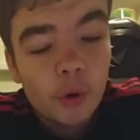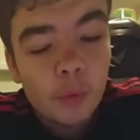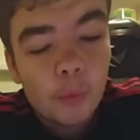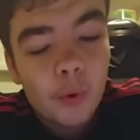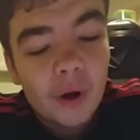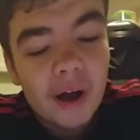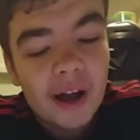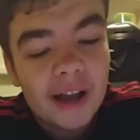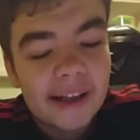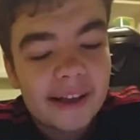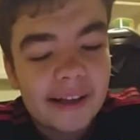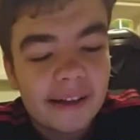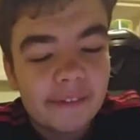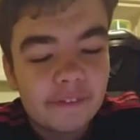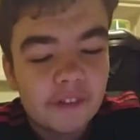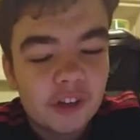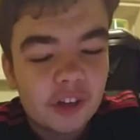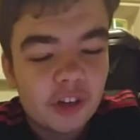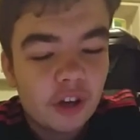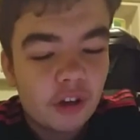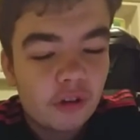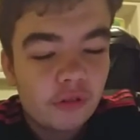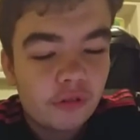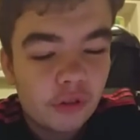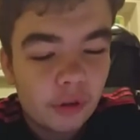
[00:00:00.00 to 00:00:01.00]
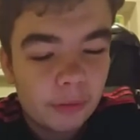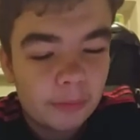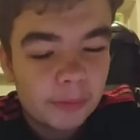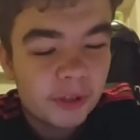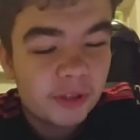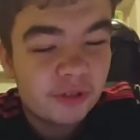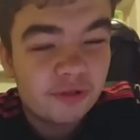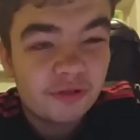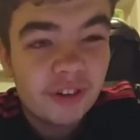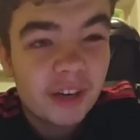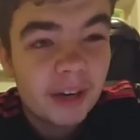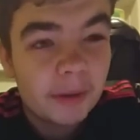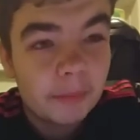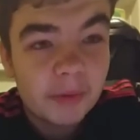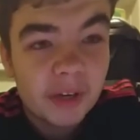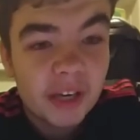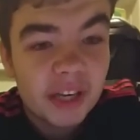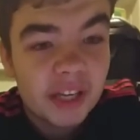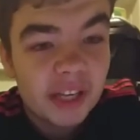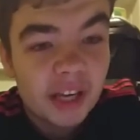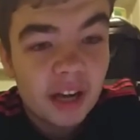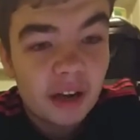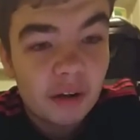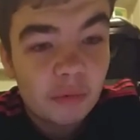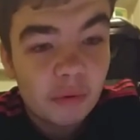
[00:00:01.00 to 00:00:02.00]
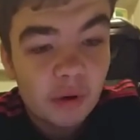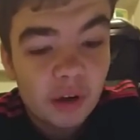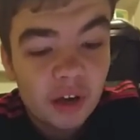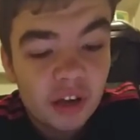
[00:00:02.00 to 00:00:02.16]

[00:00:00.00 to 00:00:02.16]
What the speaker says: White and the 2 subs, Graham did now,